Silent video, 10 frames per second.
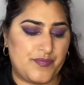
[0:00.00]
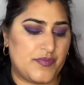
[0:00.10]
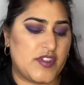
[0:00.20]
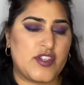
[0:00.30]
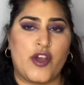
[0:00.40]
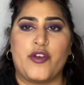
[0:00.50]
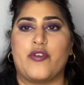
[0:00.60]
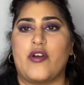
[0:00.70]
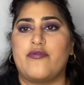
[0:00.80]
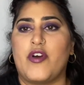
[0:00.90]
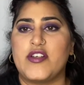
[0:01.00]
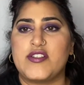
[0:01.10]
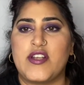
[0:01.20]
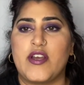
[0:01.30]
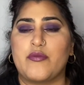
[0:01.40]
So
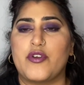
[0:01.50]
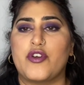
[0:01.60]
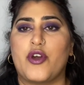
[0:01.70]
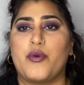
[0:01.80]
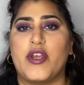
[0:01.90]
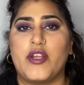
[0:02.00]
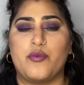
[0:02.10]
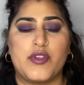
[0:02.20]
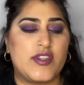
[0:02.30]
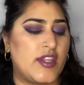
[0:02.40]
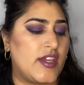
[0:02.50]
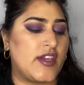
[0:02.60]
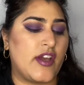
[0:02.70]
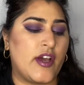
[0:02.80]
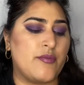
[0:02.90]
firstly, I'm going to go in with
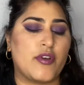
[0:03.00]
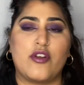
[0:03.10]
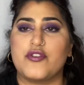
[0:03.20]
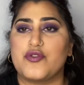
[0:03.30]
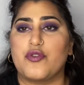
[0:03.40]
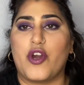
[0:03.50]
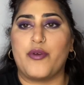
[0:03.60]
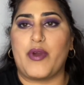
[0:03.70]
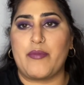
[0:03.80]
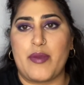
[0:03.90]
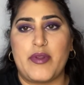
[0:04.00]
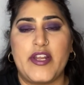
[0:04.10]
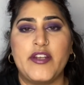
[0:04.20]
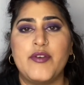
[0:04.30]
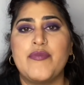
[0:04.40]
the Colossal Go by
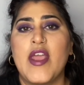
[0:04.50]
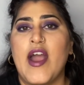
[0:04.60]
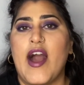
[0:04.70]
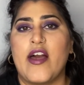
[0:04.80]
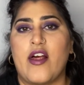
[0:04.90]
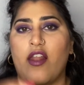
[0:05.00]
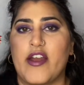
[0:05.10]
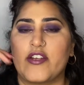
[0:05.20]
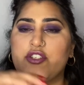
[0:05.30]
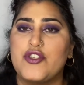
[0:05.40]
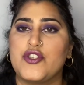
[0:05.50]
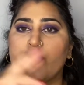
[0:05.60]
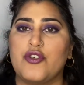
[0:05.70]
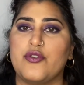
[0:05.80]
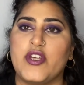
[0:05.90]
Maybelline, and I like to
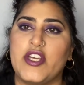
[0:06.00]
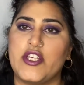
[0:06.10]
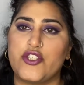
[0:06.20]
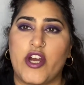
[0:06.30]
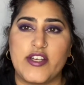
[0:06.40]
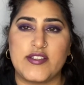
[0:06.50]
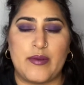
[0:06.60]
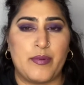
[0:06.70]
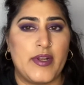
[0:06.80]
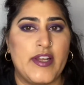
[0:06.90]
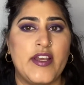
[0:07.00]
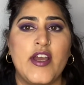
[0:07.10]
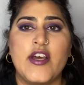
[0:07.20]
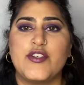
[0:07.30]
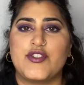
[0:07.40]
do each eye separately.
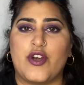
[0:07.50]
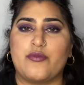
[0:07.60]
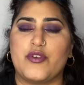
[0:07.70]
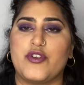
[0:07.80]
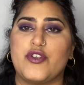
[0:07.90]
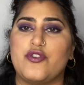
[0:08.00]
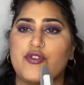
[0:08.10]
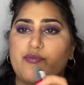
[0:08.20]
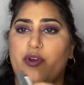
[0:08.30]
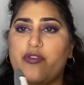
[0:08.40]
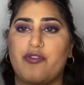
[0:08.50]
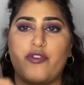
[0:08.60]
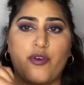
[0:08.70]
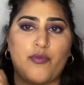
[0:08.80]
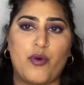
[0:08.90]
So I'm going to use both of
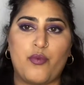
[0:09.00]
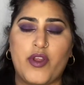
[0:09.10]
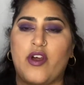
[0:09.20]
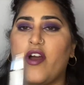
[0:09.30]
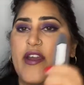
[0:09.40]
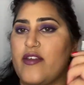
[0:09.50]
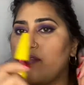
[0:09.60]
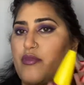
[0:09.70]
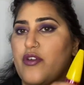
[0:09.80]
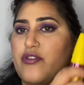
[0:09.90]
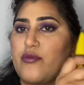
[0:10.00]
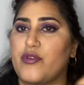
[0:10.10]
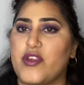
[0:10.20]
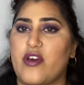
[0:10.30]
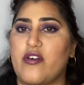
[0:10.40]
them on one eye and then both of them
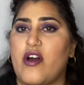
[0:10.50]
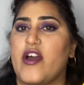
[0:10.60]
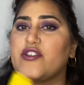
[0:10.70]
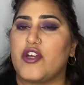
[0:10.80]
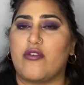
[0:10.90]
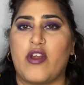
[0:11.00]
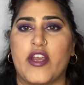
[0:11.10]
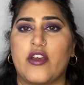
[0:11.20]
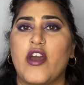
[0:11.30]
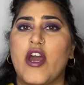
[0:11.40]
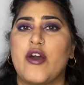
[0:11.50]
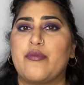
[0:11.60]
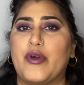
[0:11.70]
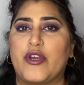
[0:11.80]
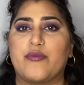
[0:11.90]
on the other eye. I don't like
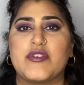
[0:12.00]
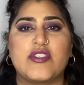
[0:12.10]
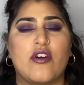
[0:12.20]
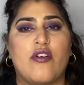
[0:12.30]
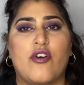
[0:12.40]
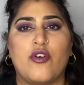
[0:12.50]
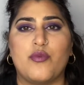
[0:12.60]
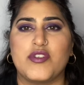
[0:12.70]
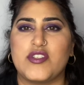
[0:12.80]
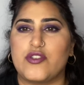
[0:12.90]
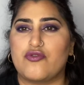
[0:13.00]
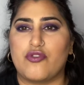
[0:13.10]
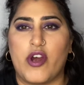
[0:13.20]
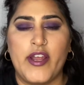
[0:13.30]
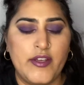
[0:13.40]
putting mascara on once it's
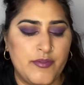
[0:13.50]
dry.